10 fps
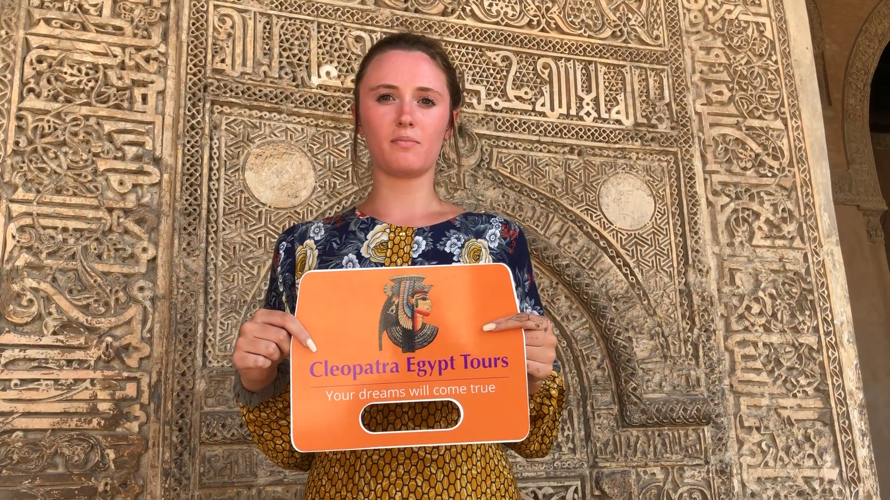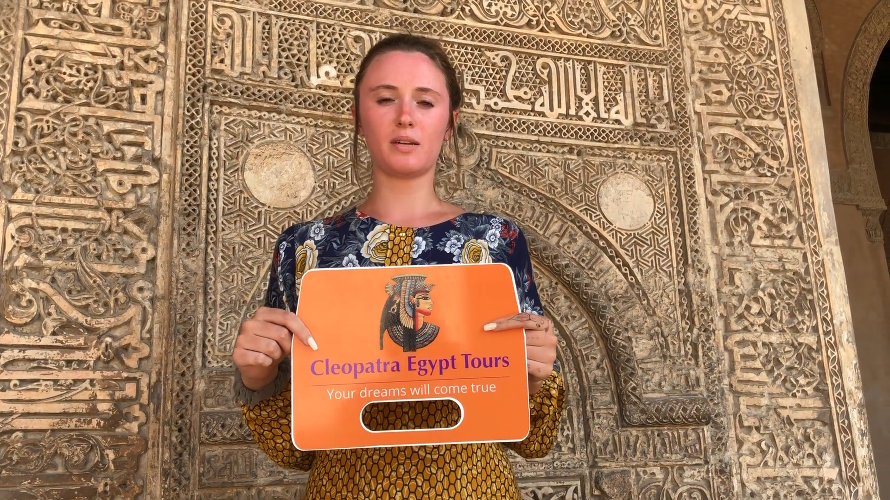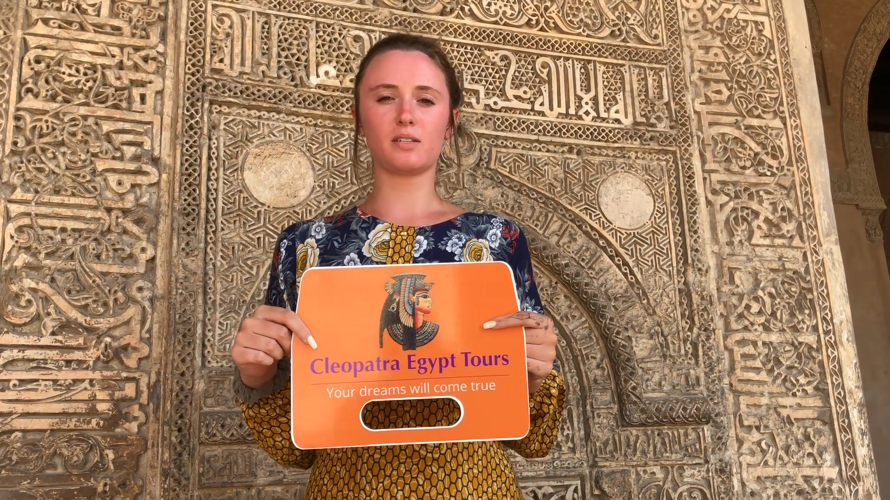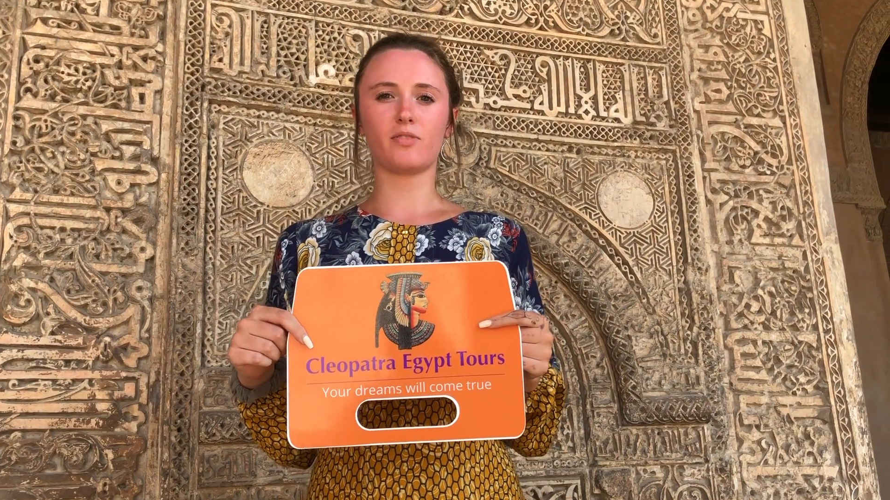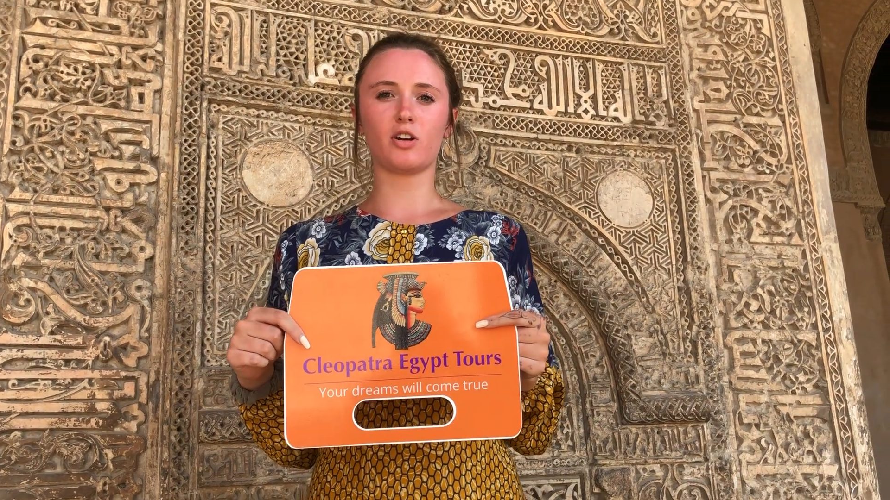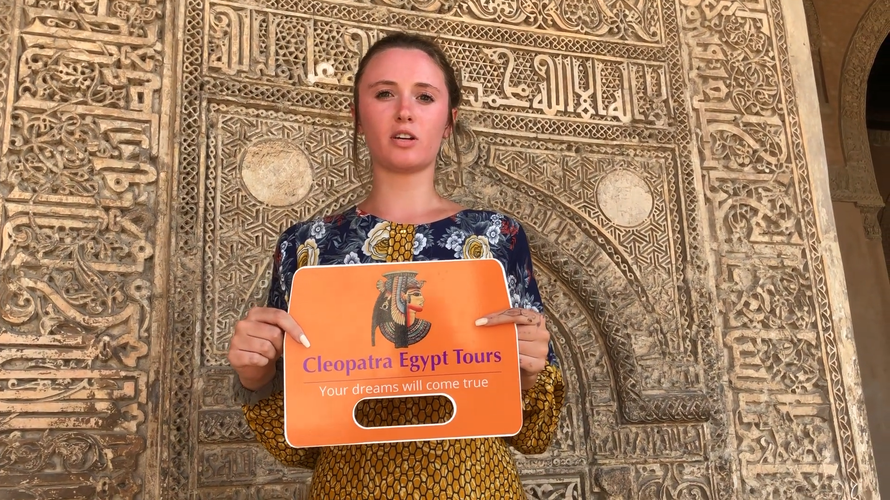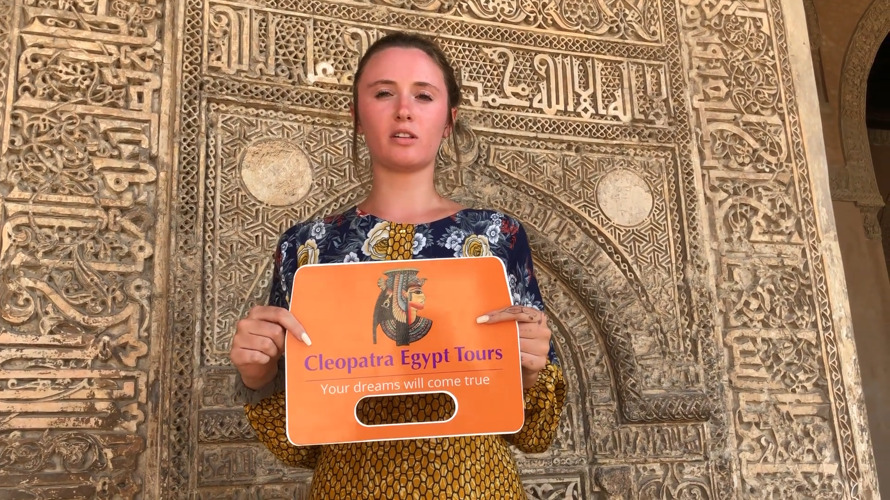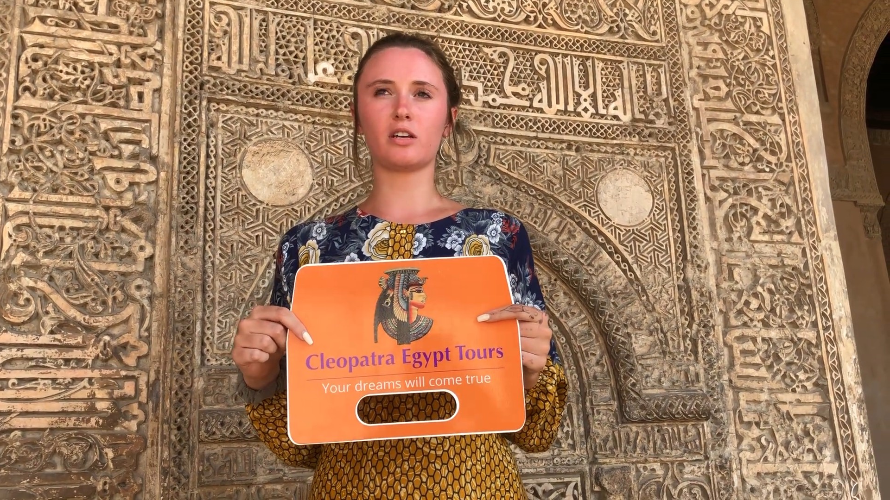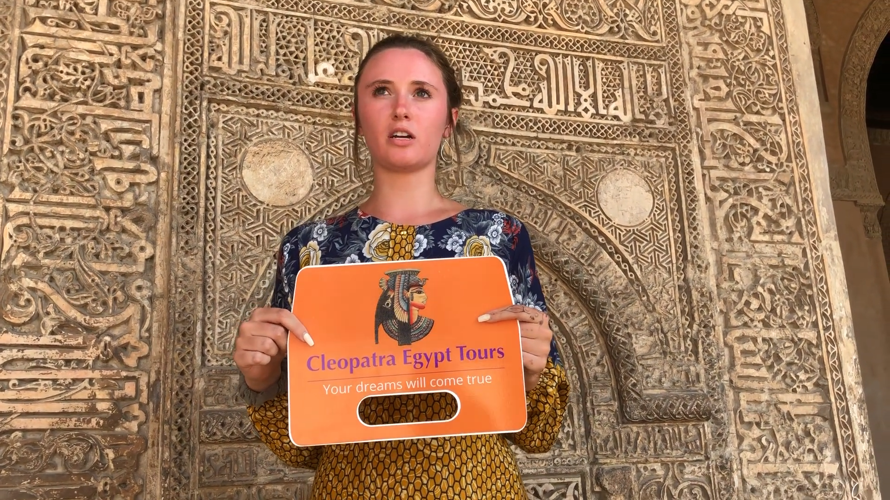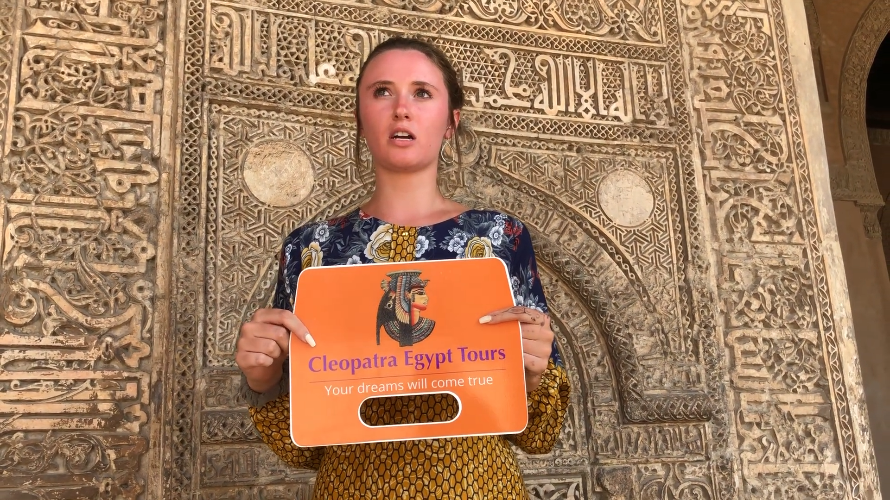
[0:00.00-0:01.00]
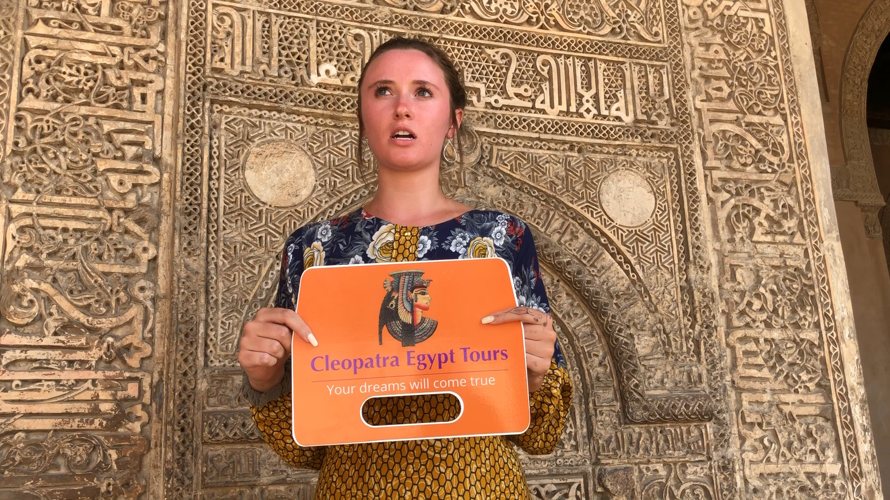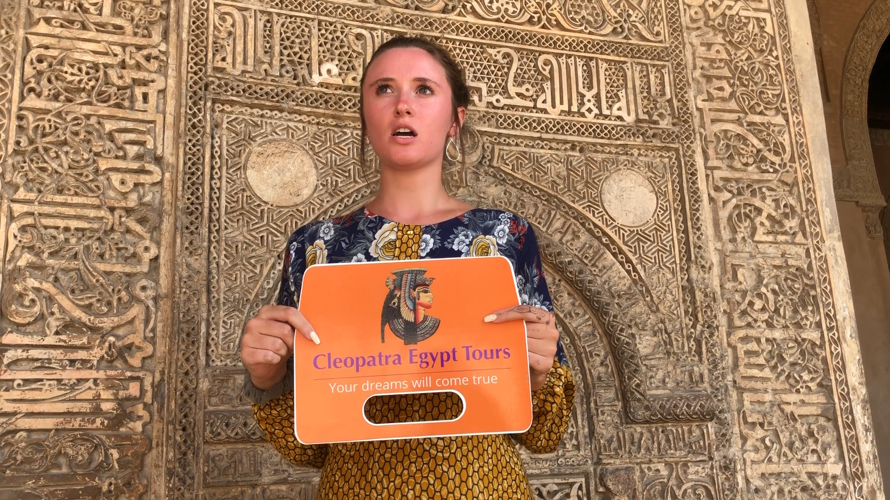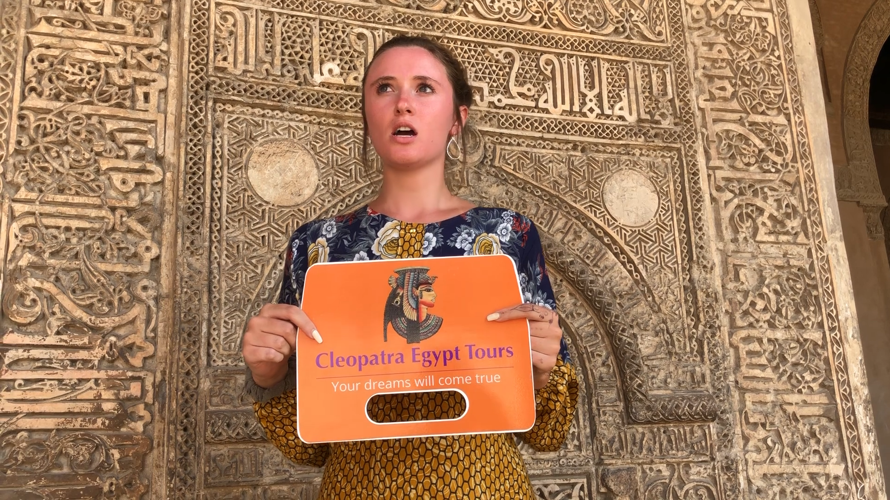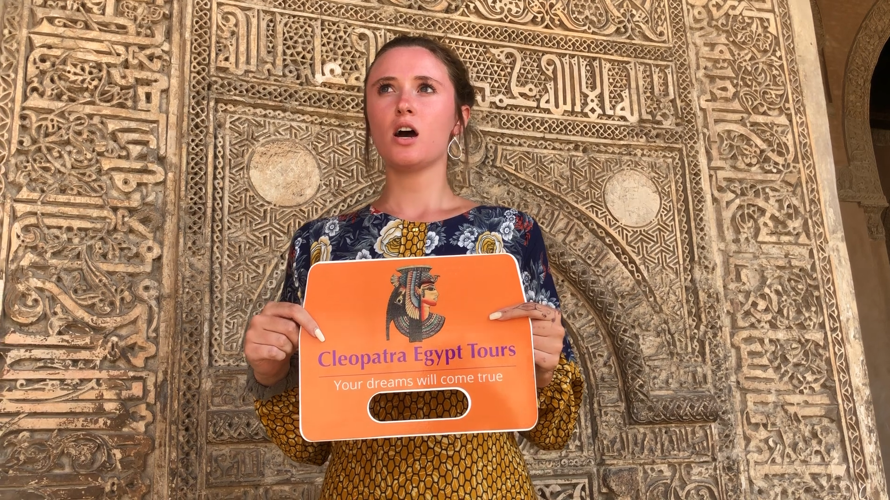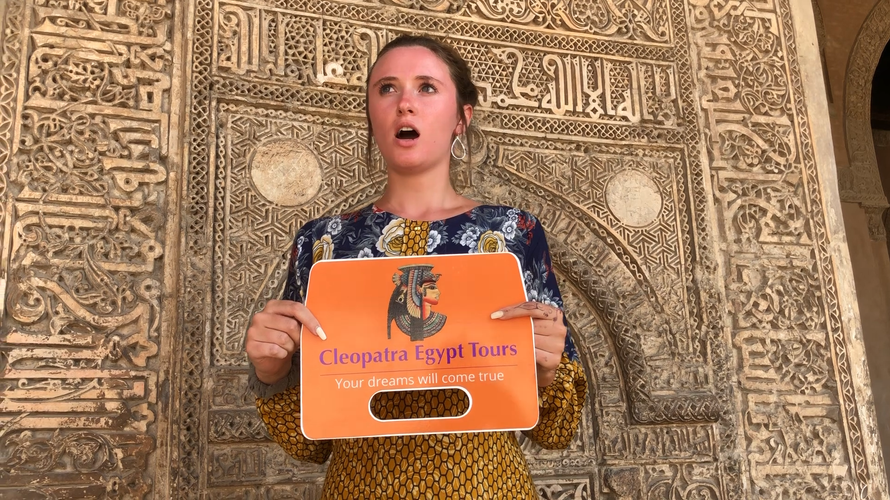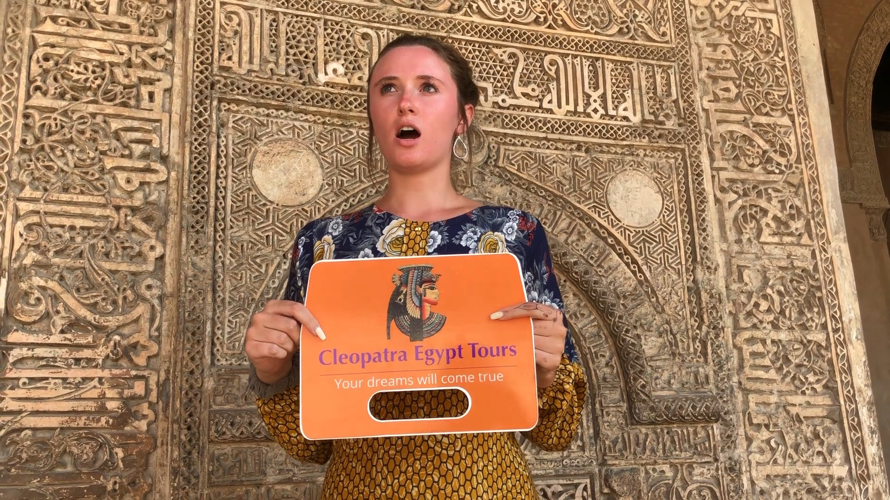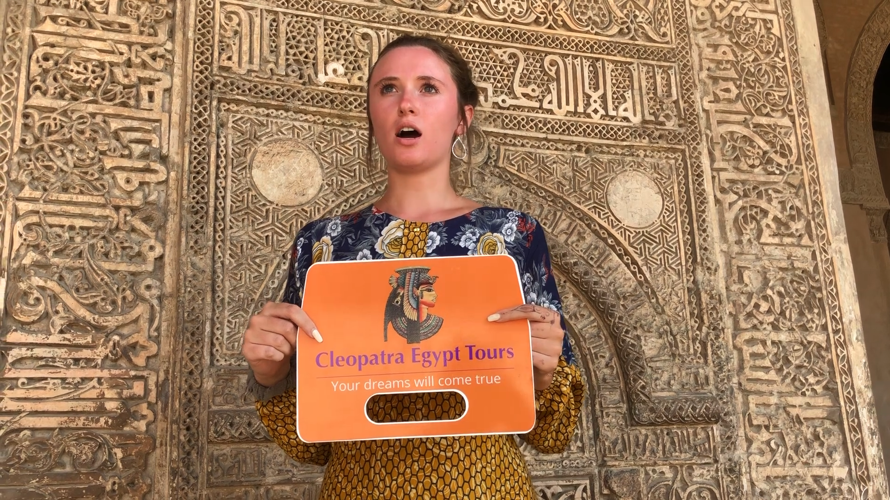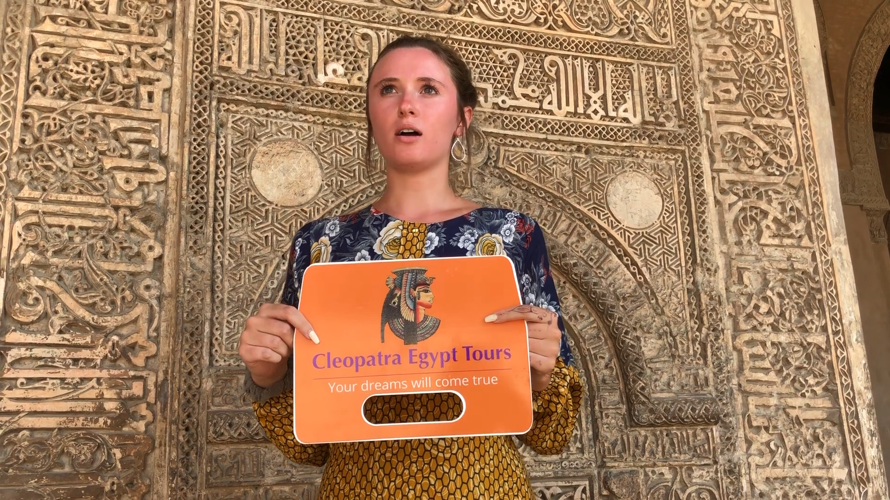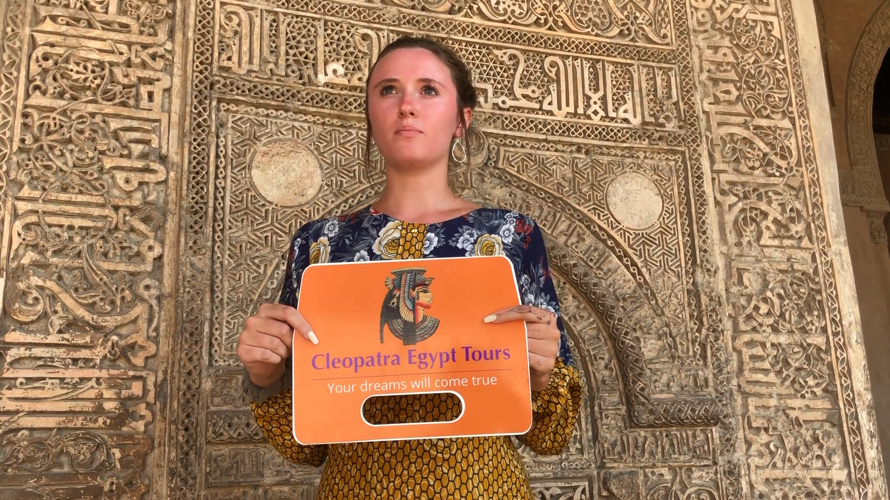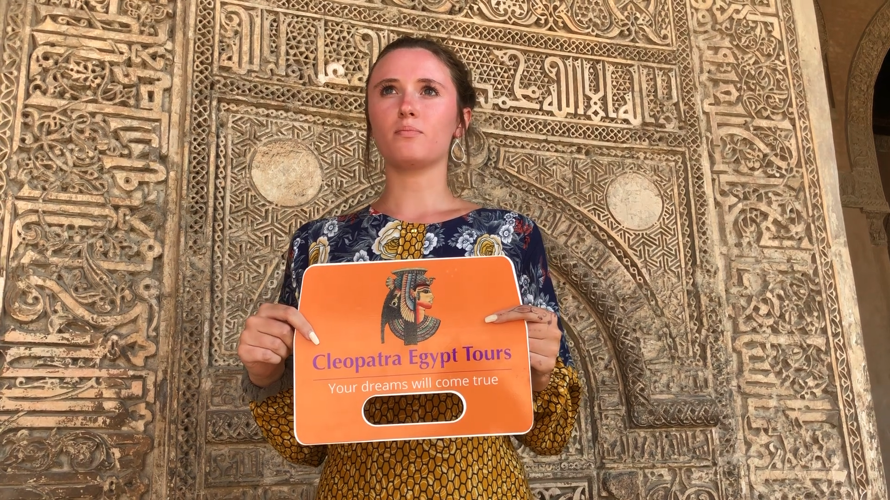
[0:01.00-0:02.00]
It makes it very clear um,